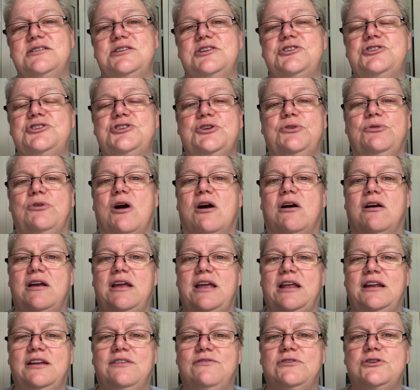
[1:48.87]
to suit our
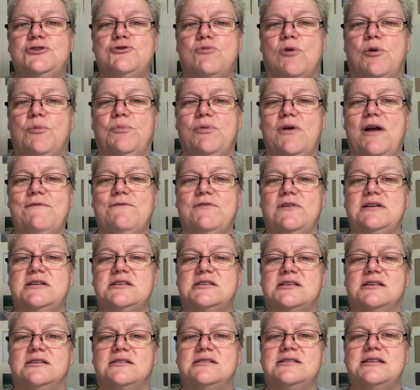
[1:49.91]
individual
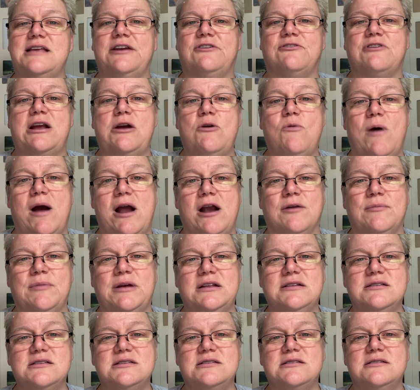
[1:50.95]
preferences and
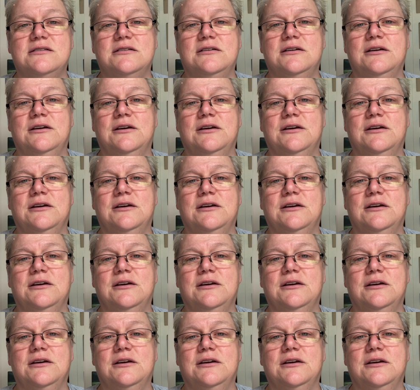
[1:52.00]
requirements.